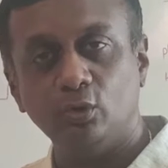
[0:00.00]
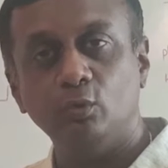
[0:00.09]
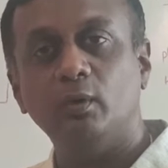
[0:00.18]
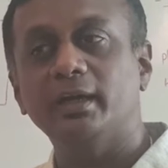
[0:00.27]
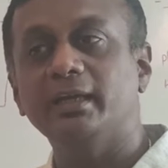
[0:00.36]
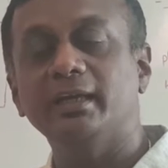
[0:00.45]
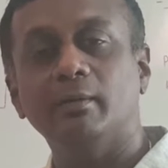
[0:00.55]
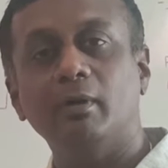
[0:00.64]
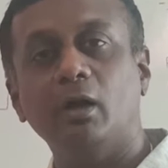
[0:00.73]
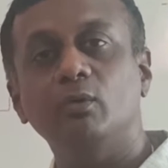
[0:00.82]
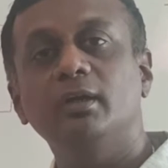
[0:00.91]
Don't worry
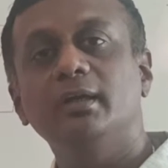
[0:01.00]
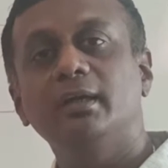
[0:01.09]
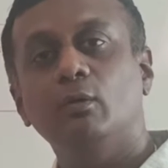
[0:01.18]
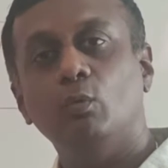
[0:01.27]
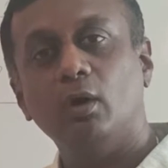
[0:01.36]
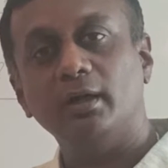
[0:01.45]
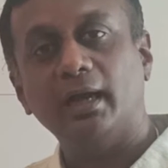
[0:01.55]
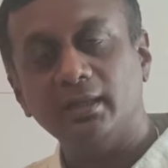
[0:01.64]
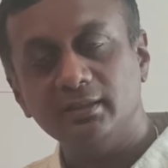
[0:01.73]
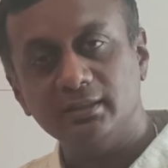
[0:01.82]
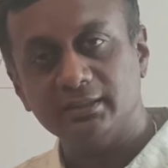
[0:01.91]
about what
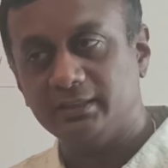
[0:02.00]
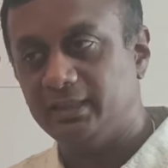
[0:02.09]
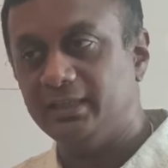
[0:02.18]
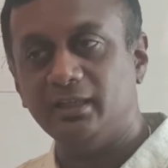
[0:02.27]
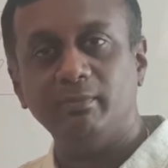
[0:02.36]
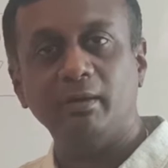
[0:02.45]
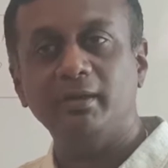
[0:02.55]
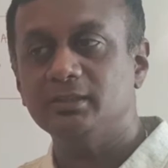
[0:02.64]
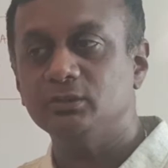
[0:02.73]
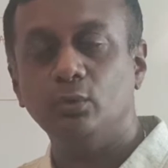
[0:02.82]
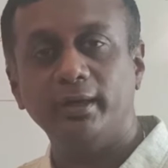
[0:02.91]
others are thinking.
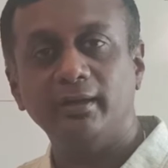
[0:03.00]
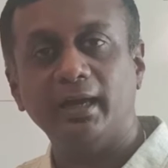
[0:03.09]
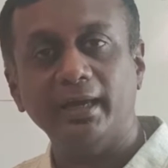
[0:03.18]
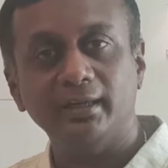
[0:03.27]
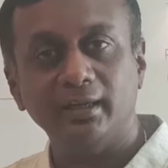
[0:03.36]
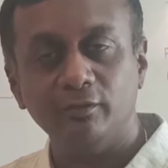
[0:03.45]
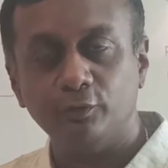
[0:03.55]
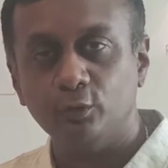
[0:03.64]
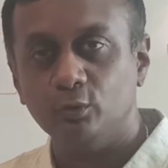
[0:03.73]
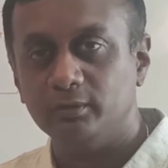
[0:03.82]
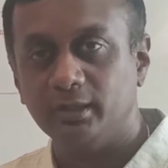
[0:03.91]
Maybe it's going hiking
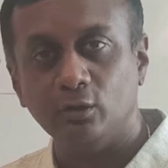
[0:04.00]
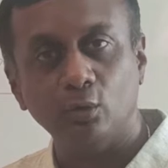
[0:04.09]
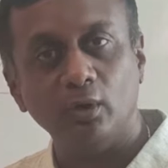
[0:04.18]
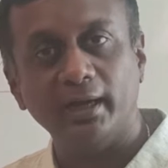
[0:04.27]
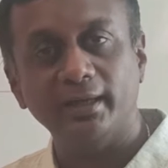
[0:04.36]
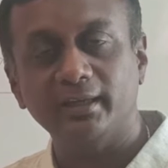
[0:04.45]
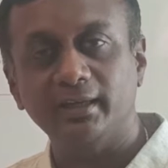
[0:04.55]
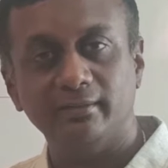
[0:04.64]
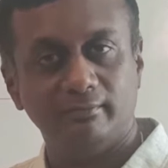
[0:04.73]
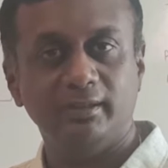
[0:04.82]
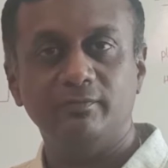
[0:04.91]
for you, then go
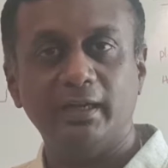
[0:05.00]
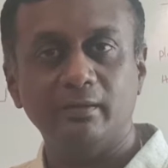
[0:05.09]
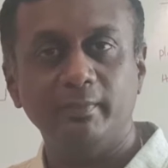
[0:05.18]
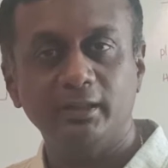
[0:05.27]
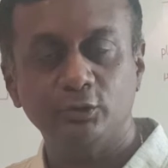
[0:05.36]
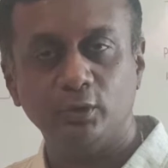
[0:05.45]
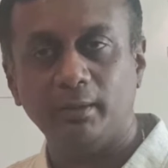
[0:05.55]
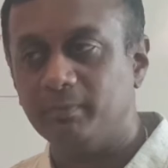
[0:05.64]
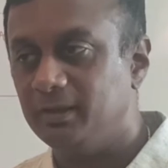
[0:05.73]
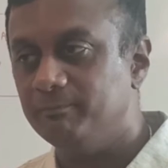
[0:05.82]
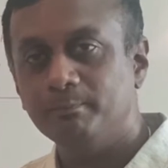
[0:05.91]
hiking if that makes you
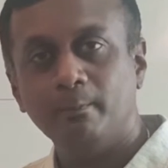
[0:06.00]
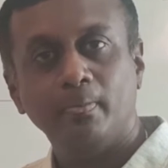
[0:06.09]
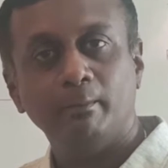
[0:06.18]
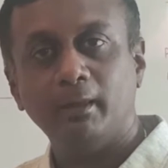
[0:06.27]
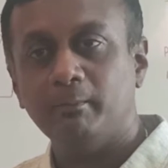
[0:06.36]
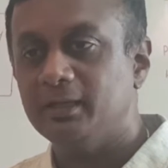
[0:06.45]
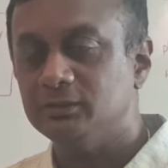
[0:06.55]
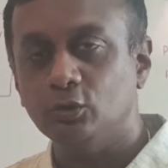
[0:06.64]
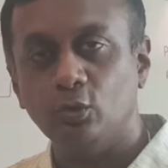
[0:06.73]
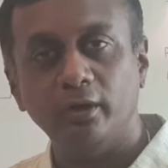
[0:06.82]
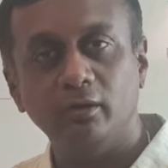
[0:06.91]
happy. Maybe
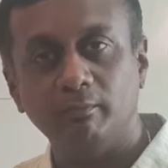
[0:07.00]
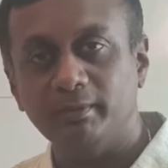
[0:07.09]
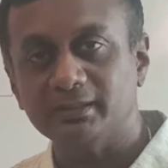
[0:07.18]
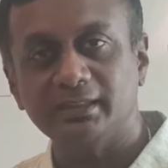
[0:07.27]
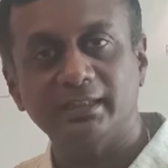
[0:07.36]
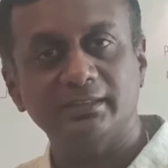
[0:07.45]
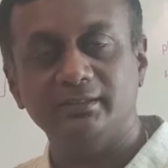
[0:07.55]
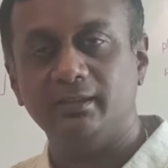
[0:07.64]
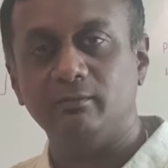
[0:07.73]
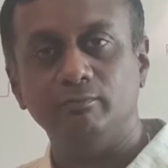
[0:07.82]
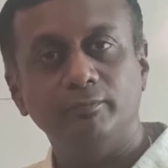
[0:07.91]
it's growing your business,
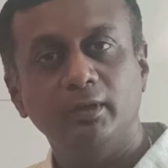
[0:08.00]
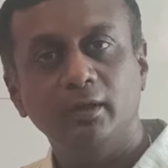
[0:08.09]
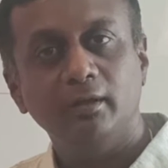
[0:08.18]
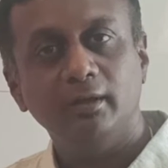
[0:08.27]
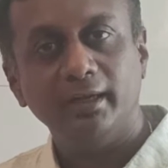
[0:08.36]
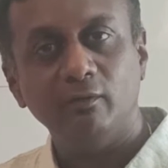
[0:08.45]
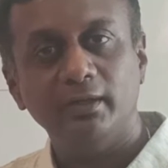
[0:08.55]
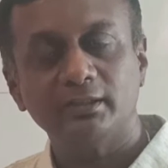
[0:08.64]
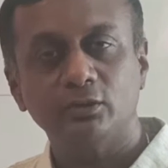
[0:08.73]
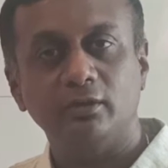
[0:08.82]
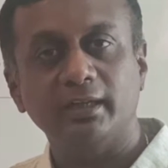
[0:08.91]
then
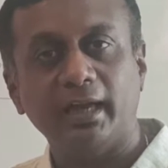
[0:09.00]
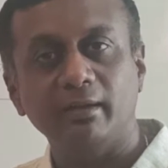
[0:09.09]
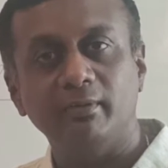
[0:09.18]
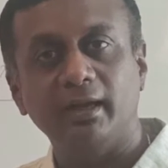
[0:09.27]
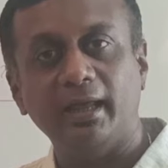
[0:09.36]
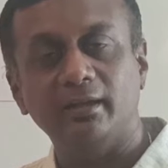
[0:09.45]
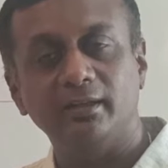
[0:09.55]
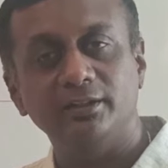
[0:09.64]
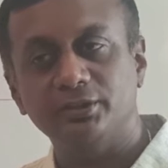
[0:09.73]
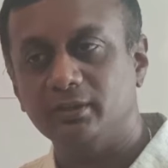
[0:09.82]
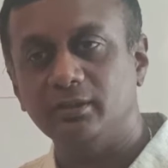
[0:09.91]
invest your time and
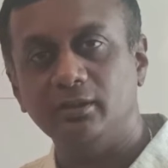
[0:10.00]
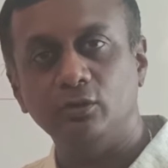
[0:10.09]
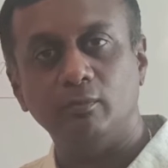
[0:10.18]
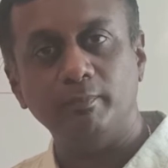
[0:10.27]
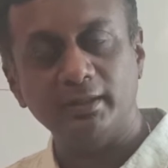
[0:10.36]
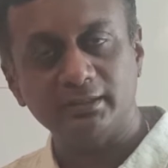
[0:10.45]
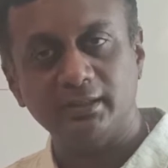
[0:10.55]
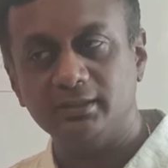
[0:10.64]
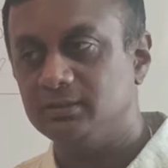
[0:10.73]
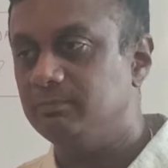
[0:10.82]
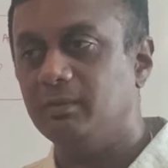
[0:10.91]
attention in your
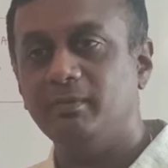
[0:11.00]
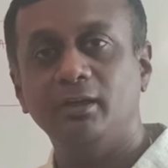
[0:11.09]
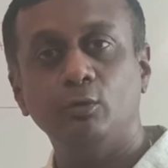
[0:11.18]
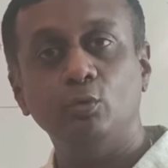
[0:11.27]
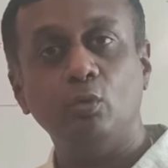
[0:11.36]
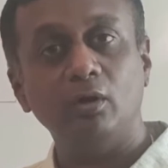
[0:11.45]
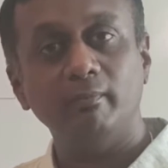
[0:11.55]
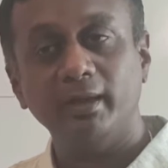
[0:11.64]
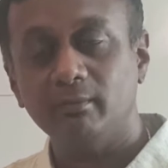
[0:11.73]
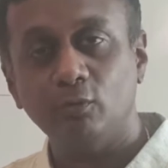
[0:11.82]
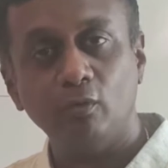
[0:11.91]
business. Maybe you want to
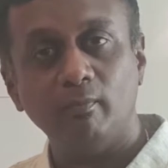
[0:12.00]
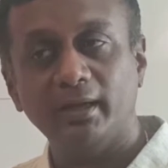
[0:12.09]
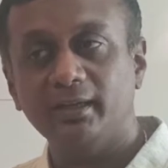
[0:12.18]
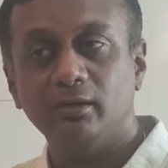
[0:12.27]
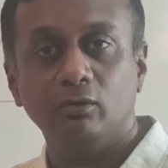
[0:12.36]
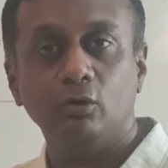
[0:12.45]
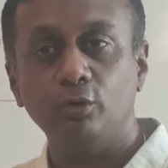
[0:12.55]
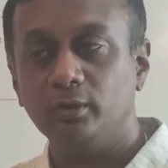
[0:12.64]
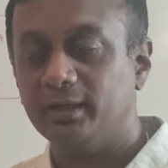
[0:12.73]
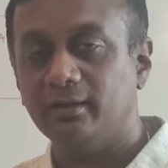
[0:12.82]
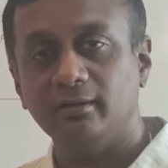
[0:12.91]
make more money or grow
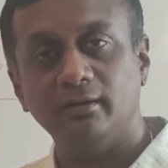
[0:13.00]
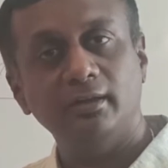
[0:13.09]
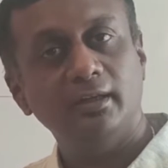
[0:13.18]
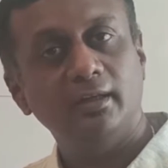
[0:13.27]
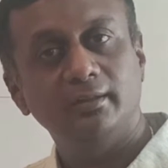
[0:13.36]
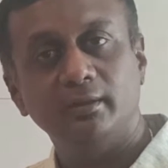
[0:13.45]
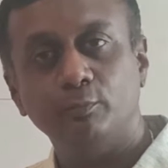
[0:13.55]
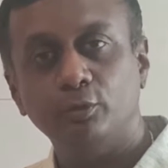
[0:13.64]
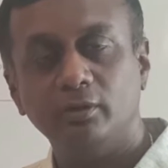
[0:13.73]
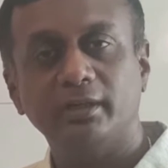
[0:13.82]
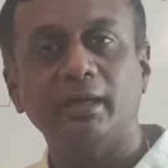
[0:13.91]
your career, then
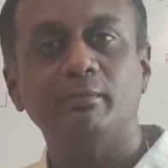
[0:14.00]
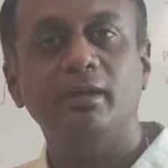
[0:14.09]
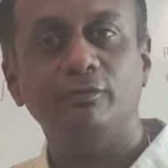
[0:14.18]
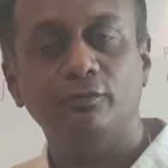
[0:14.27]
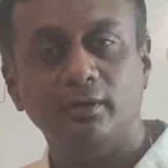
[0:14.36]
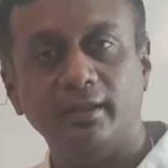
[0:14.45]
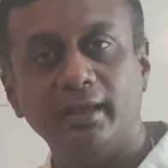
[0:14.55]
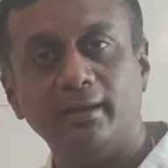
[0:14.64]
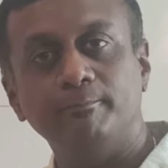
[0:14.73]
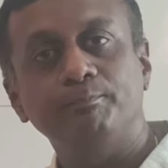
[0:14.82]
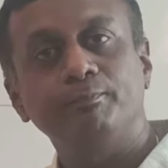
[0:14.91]
put your time and effort
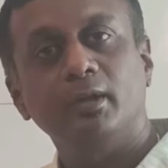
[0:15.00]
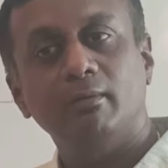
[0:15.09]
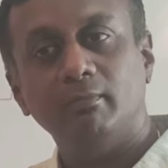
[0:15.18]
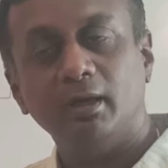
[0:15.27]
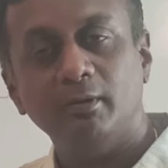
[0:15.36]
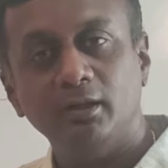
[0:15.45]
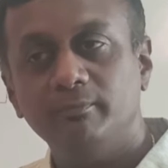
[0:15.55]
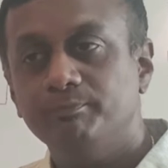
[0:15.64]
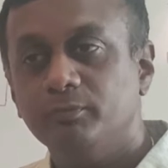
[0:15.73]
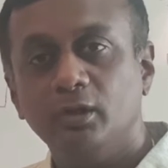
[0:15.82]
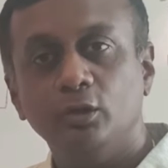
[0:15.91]
there.
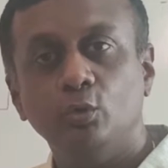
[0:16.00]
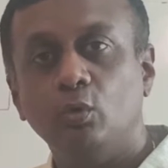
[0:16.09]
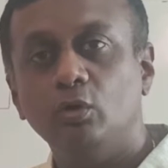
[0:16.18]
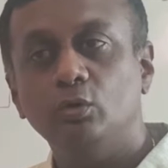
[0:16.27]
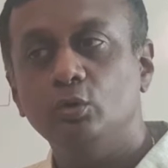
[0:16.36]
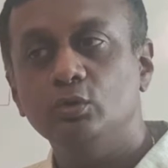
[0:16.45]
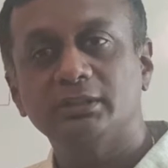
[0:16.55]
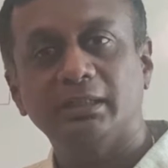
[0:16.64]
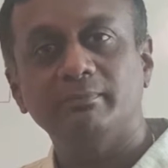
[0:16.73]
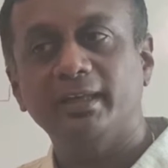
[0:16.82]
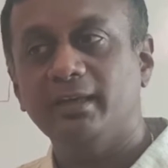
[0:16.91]
Maybe you want to do
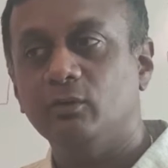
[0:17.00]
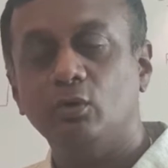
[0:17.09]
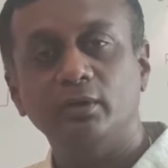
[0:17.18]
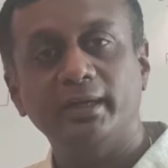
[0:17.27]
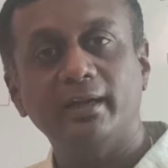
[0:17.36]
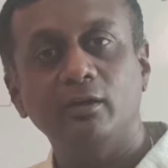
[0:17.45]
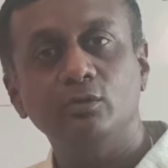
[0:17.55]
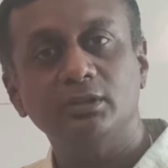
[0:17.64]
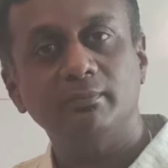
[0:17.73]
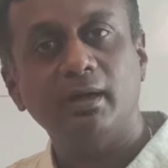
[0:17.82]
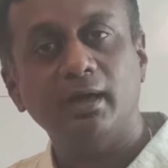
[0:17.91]
something, you want to get into
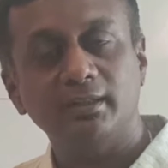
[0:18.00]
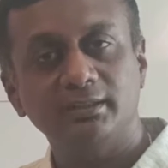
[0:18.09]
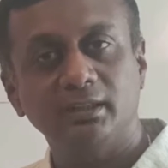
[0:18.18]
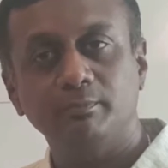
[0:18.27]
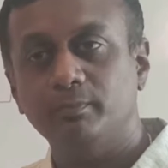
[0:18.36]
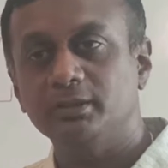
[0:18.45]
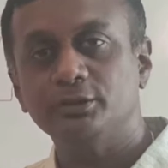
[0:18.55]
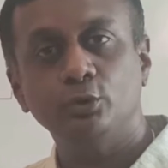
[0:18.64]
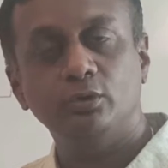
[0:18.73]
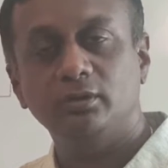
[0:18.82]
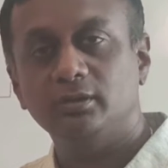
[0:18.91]
some artistic
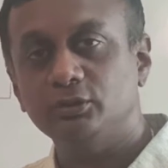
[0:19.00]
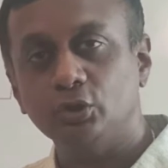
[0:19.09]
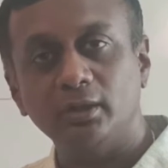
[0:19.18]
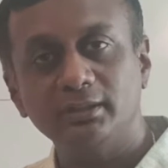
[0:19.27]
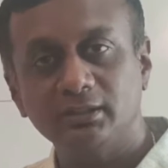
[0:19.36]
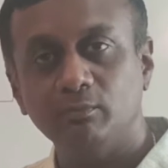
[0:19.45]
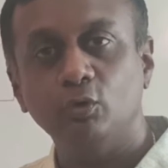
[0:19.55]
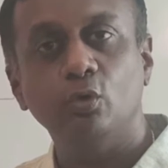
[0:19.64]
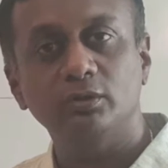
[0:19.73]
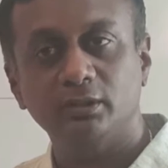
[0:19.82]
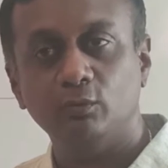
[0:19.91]
pursuit, join some
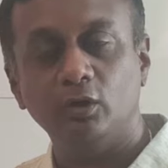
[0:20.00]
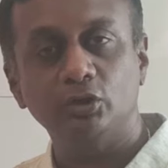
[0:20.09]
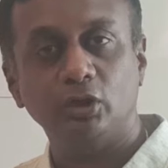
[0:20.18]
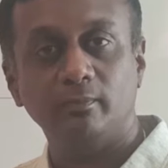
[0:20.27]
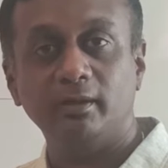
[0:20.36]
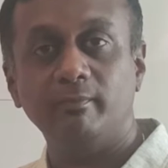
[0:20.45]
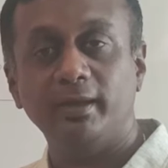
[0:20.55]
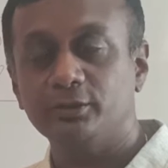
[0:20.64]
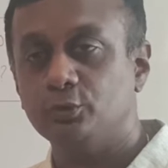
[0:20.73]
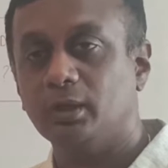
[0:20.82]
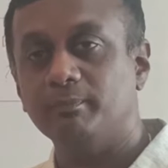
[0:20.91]
course and workshop that
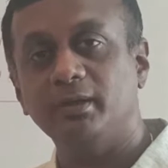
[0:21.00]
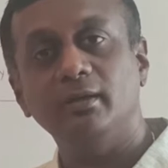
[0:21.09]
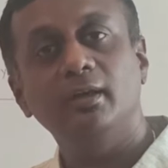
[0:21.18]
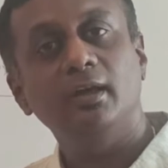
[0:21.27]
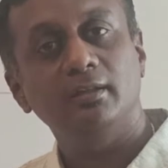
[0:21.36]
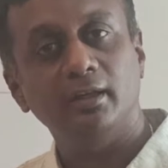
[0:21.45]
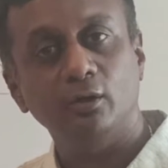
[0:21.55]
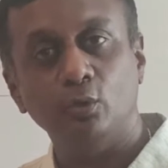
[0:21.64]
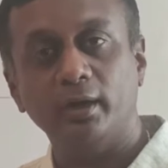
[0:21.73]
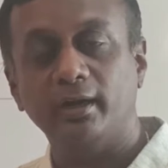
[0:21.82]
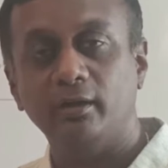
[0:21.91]
makes you happy,
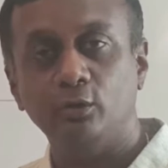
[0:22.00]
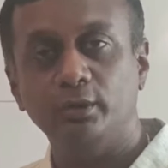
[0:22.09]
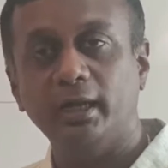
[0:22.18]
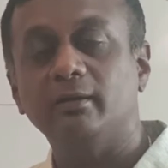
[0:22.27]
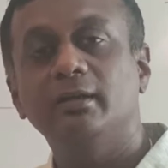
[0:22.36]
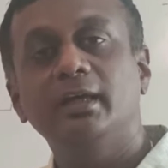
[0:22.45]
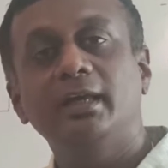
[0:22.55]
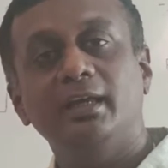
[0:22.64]
then go ahead and do that.